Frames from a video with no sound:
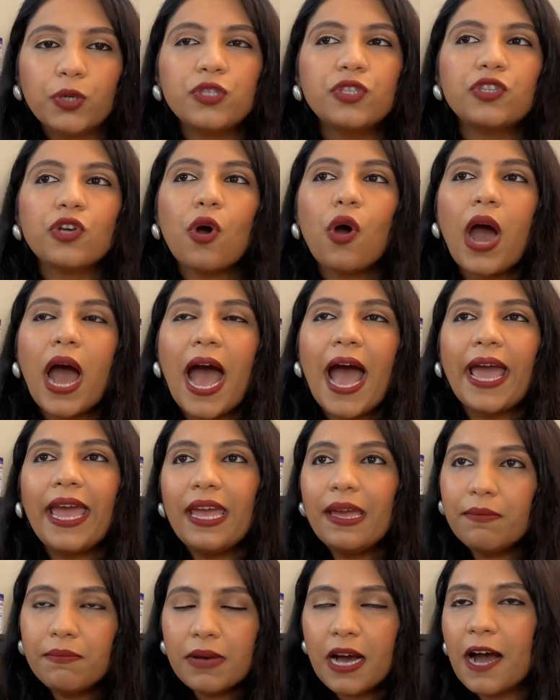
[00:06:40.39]
So
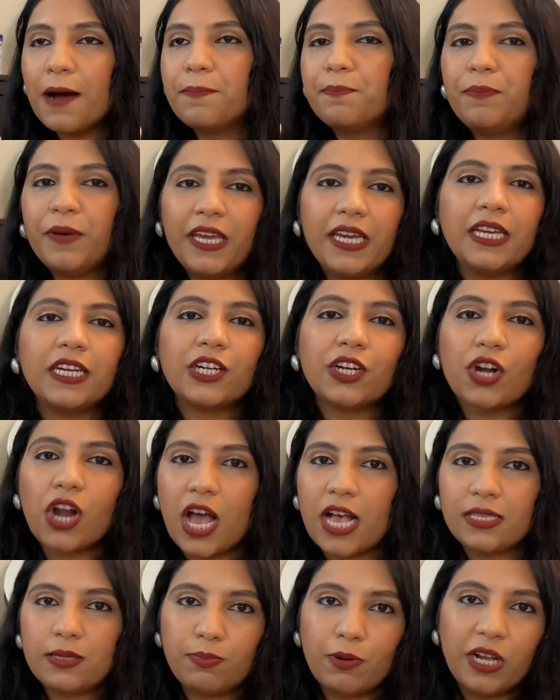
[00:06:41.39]
I am a big
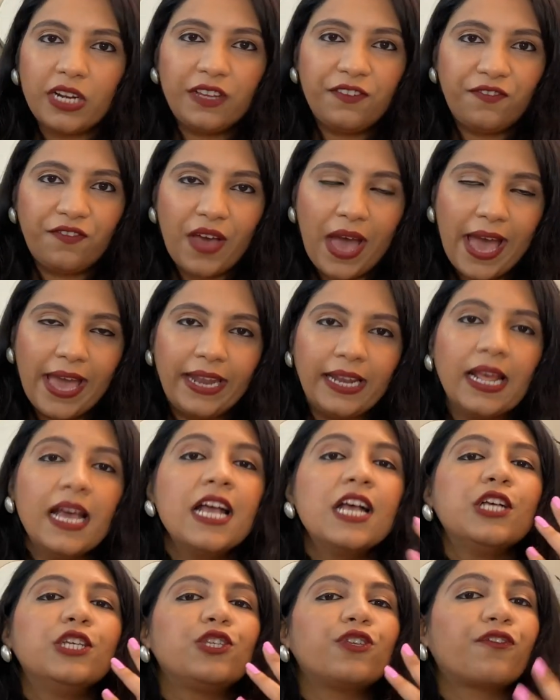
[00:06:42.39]
crossbody fan.
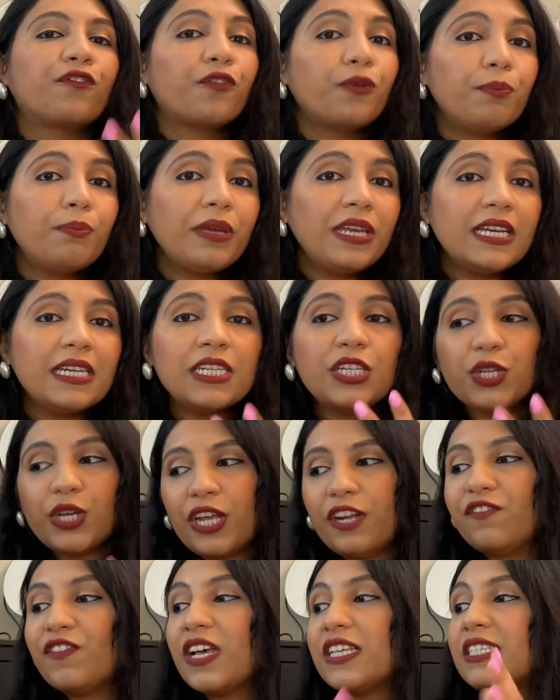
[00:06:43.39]
So for me
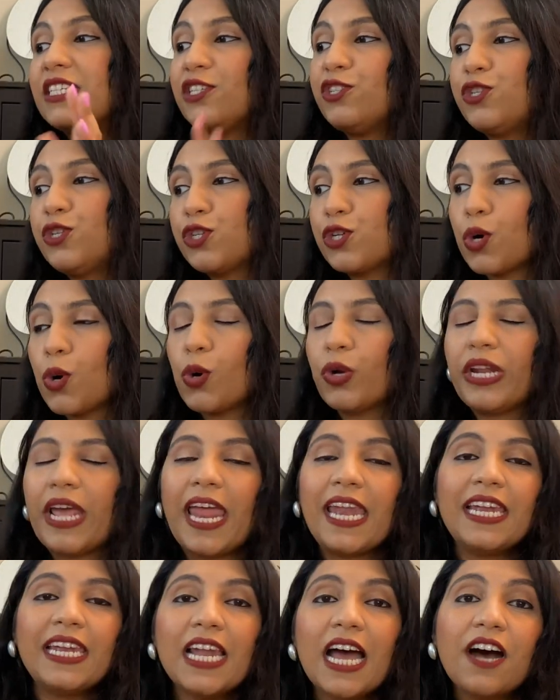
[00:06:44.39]
to invest into tote
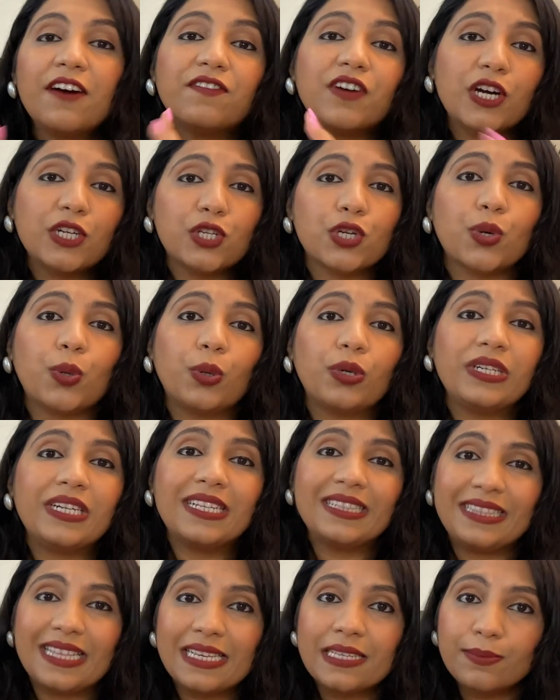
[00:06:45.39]
and love a tote
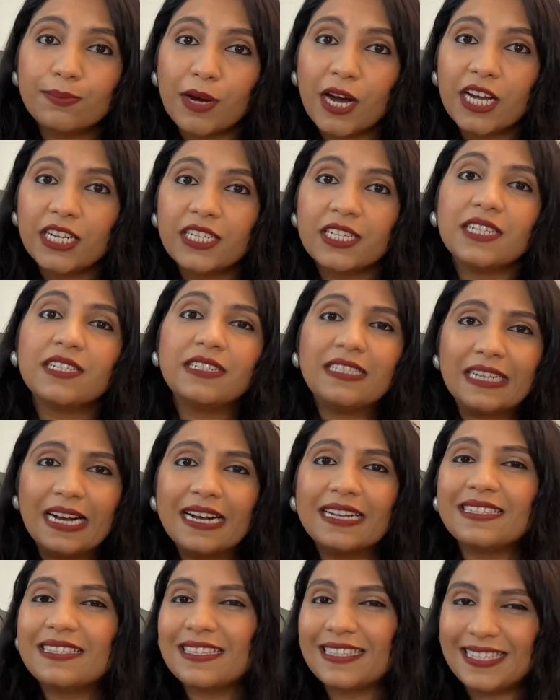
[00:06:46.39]
this much
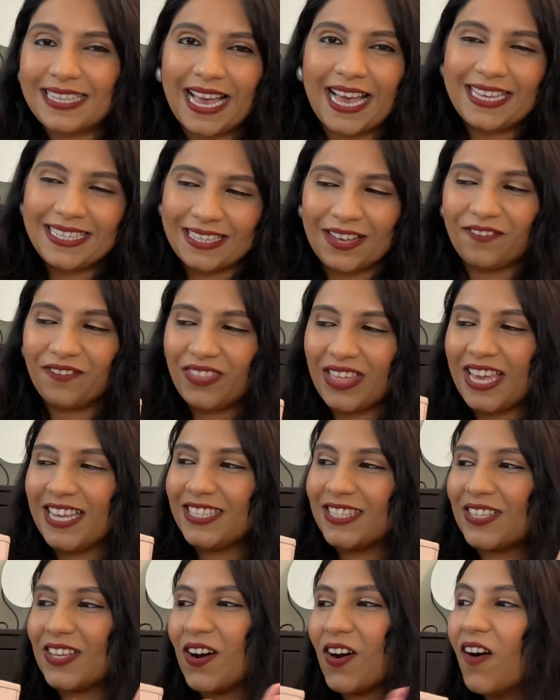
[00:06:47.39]
does say something.
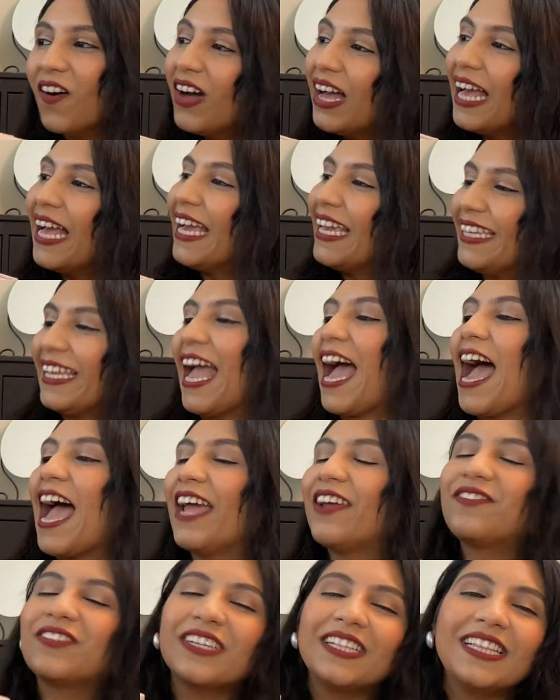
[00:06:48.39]
So yeah,
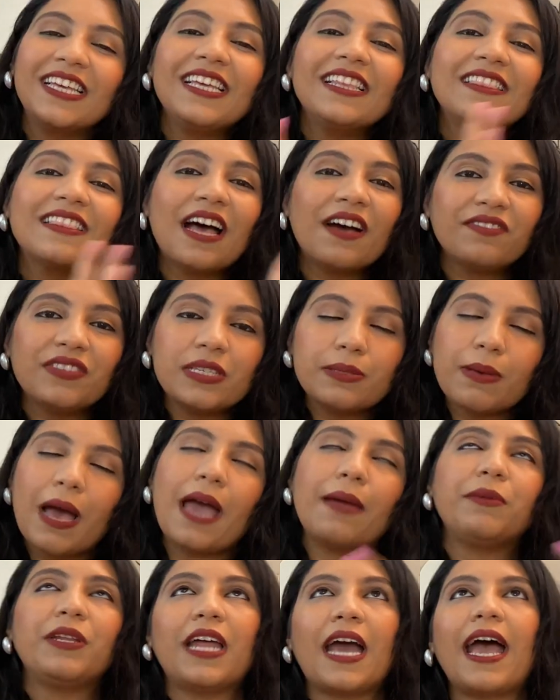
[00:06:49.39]
I really love this.
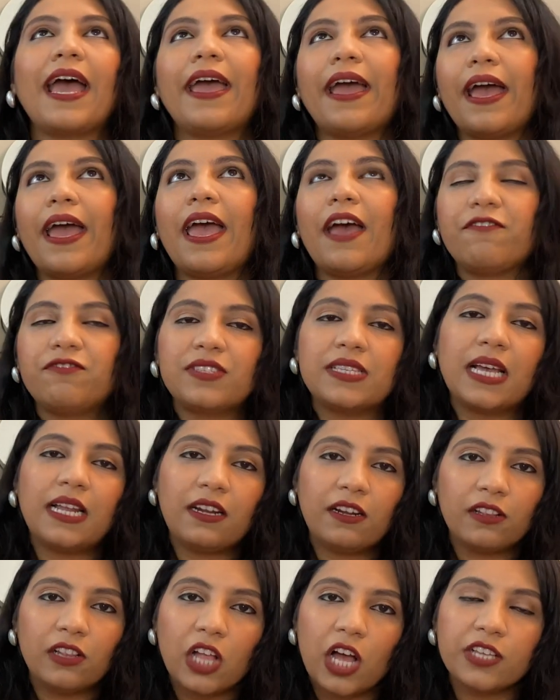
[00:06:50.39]
I mean, I have said
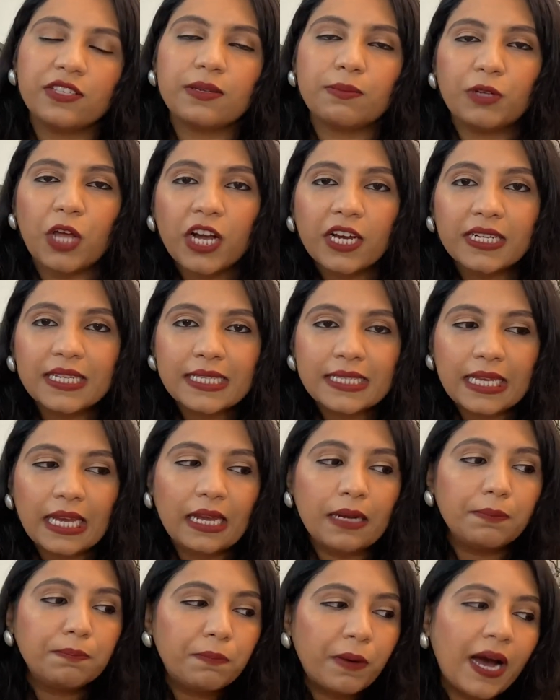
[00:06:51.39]
it a lot, so I'm not gonna say
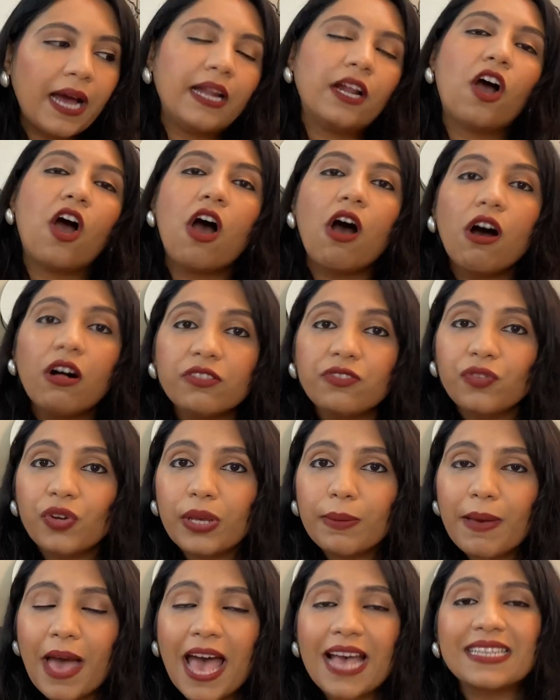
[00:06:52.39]
it, but all
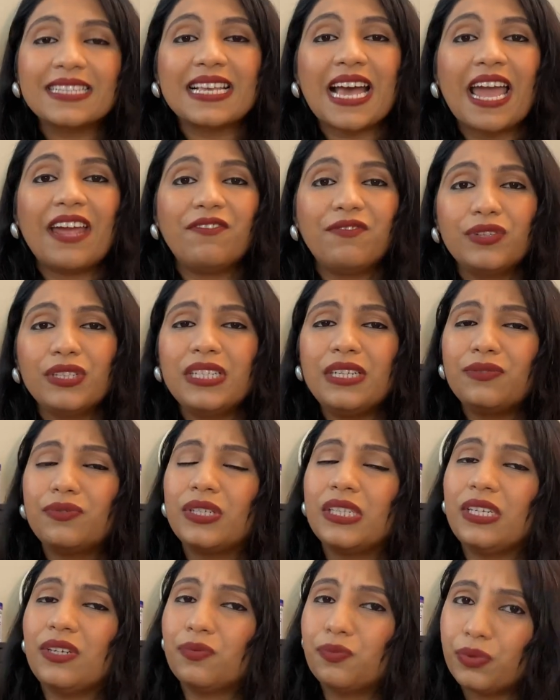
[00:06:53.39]
three bags I
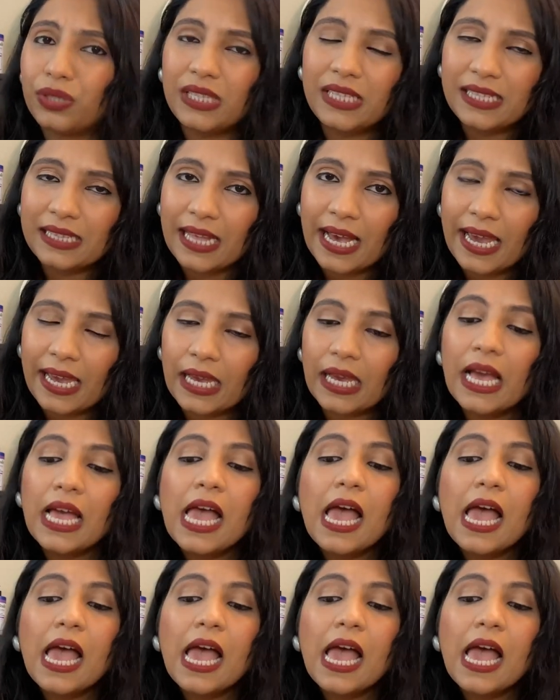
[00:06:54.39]
really like.